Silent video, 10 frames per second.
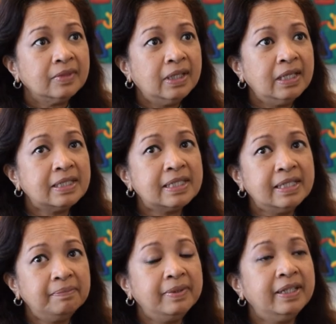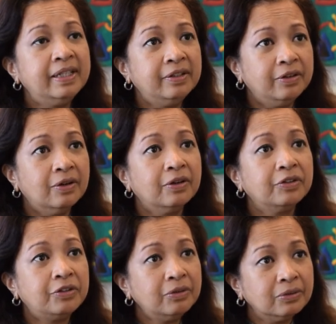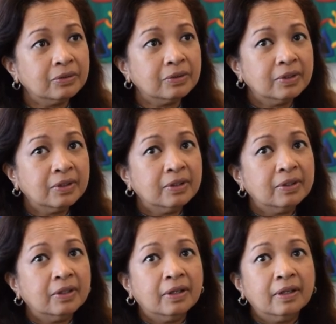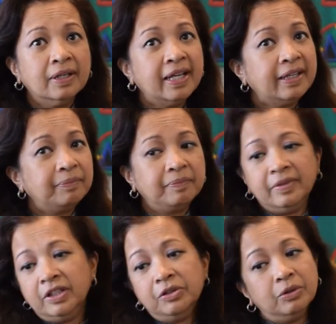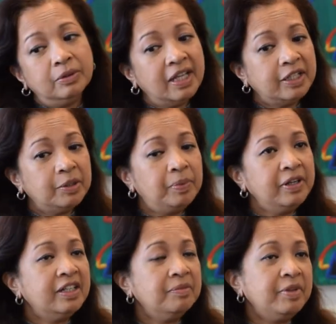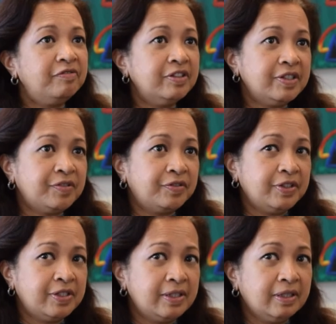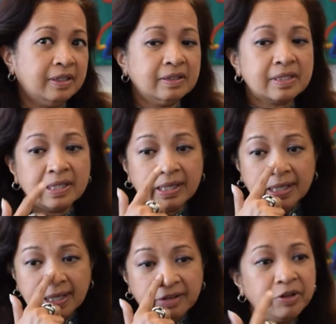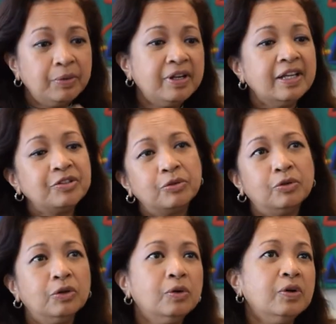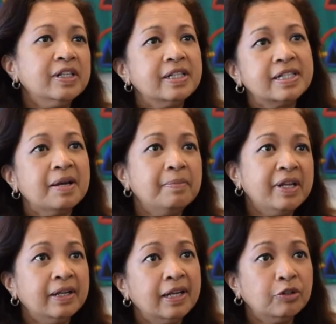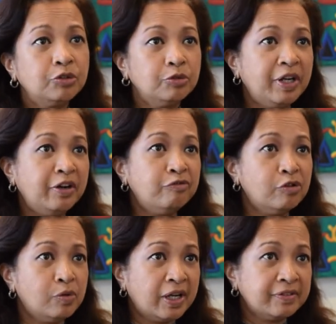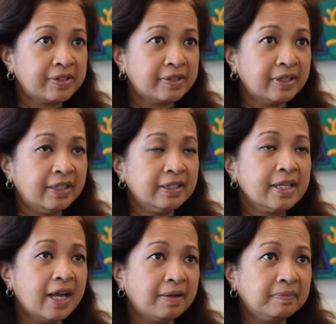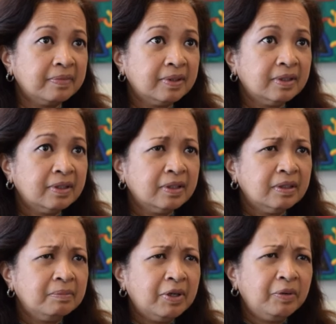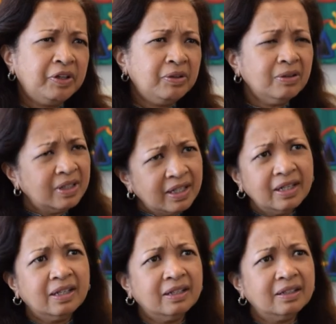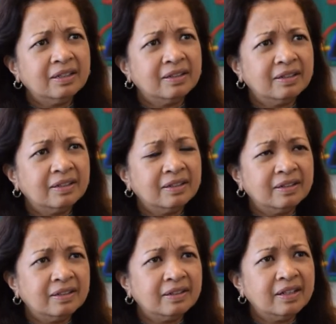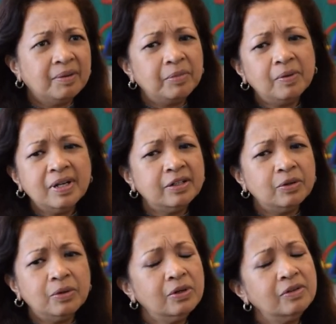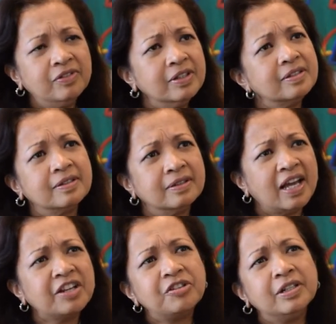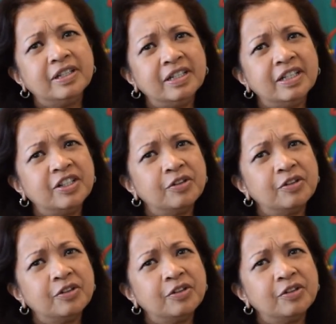It's simply not true. Like, you know, like the polygamy verse, for instance, everyone likes to quote, oh, in Islam, men are allowed to marry four wives at a time. But when you look at it, number one, the whole verse actually is